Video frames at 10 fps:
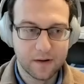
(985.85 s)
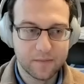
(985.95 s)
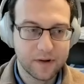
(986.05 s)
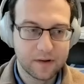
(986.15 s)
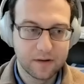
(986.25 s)
I'd
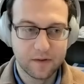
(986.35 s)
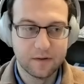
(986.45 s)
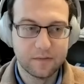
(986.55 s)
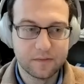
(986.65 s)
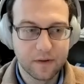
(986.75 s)
be
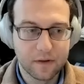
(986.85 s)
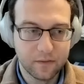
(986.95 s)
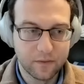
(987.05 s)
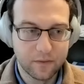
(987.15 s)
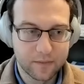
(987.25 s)
curious
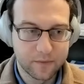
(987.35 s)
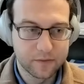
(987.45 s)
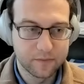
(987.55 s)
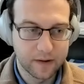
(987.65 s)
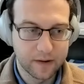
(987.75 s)
your
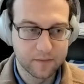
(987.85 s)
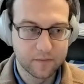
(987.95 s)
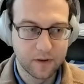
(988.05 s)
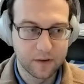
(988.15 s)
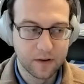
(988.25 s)

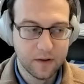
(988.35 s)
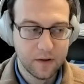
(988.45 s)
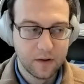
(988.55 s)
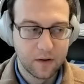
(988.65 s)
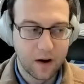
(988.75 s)
perspective, Chuck,
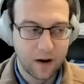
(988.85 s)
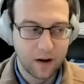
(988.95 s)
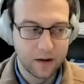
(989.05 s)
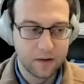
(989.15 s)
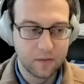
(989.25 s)

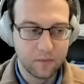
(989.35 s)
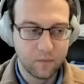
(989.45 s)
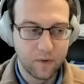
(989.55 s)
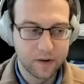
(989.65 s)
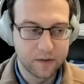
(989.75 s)
on
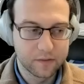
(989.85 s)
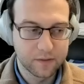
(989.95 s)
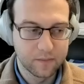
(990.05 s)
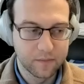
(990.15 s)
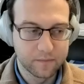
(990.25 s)
what are
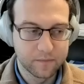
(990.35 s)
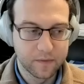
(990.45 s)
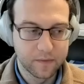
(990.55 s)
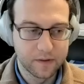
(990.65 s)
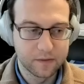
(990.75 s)
some of
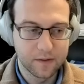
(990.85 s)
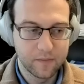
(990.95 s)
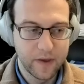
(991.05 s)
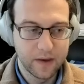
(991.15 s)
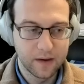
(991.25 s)
the things
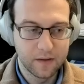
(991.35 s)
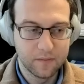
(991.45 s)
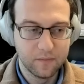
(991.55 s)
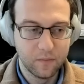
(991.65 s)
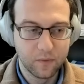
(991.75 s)
that make
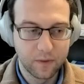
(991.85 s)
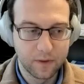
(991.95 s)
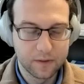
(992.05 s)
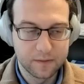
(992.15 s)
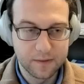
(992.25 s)
it
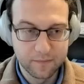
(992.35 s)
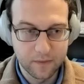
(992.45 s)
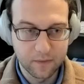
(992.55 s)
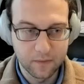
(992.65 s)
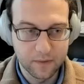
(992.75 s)
more
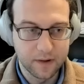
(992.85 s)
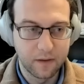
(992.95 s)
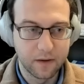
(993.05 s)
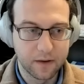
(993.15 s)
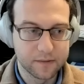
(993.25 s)
difficult?
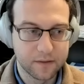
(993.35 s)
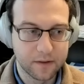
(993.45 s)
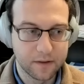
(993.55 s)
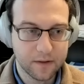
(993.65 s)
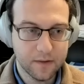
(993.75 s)
Are
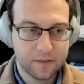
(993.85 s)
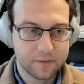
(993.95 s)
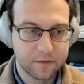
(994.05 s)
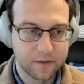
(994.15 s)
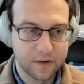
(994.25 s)
there
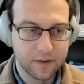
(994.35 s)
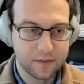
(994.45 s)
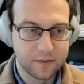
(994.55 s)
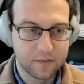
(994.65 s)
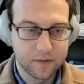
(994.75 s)
certain
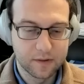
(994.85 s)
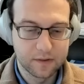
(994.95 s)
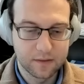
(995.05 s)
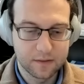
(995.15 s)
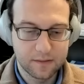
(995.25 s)

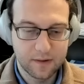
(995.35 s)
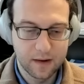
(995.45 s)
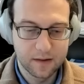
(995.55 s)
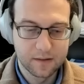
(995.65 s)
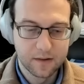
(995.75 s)
industries that
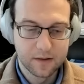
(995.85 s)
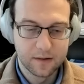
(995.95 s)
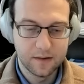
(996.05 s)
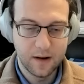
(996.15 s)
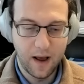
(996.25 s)
tend
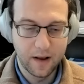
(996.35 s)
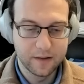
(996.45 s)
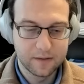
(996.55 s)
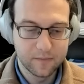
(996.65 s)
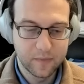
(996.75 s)
not
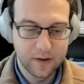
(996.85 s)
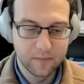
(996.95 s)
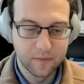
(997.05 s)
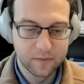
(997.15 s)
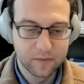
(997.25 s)
to be
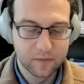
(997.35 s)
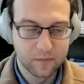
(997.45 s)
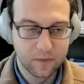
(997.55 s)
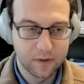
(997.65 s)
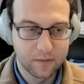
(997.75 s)
able to
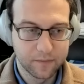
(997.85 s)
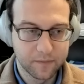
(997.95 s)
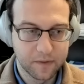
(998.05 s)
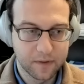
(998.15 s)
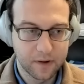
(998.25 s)
work with
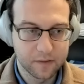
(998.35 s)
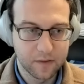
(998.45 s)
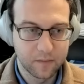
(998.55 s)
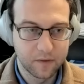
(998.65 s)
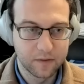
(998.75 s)
their
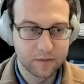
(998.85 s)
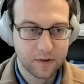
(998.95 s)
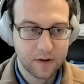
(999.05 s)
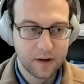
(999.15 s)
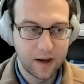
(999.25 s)
customers,
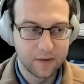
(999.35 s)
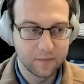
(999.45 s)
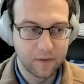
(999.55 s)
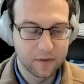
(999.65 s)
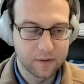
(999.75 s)
have
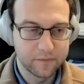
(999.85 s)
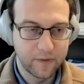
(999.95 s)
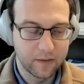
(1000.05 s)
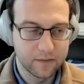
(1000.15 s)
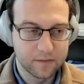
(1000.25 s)
longer
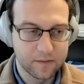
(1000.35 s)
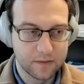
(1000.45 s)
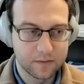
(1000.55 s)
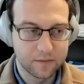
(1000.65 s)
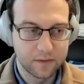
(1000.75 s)
value
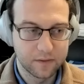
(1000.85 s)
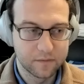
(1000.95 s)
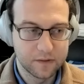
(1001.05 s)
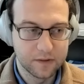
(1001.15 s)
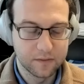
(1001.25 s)
chains, or are
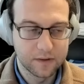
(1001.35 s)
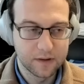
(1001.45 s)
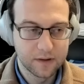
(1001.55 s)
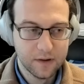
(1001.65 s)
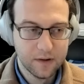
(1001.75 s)

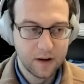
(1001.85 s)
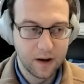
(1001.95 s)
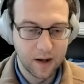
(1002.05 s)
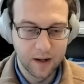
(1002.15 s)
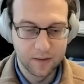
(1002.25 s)
shielded,
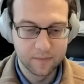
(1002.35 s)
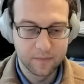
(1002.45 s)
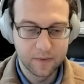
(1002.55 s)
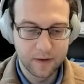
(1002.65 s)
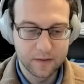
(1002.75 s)

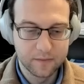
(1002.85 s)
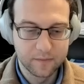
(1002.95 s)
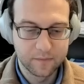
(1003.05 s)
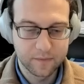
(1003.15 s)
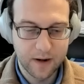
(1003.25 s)
that
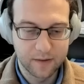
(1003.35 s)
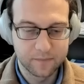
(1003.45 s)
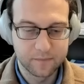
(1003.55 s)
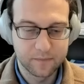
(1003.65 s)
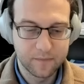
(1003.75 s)
you've kind
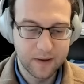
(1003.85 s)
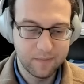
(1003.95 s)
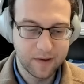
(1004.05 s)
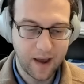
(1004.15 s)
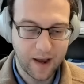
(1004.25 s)
of
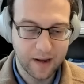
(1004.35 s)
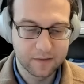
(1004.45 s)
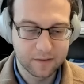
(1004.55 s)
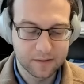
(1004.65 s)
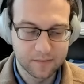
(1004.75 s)
maybe
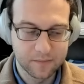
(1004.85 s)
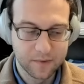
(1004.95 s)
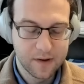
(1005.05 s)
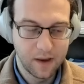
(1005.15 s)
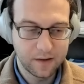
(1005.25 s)
had some
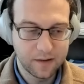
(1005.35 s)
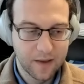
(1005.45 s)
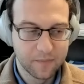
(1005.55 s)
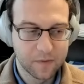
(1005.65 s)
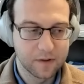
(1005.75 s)

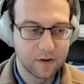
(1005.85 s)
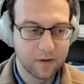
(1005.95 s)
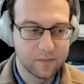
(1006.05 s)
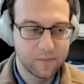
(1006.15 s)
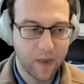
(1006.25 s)
attempts to
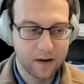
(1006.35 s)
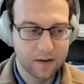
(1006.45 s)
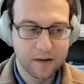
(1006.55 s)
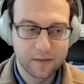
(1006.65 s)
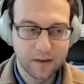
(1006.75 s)
go
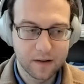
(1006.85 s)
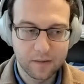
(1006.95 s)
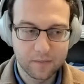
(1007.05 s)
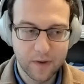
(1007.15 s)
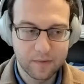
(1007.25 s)
embedded and
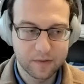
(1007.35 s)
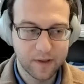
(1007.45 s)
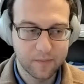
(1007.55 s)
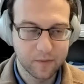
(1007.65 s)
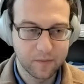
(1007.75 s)
then maybe
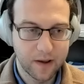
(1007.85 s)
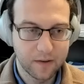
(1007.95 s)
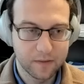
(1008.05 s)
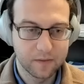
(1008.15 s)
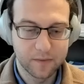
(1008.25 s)
stepped away
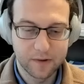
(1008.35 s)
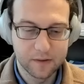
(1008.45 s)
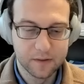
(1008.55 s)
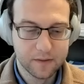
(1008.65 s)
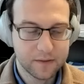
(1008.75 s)
a little bit?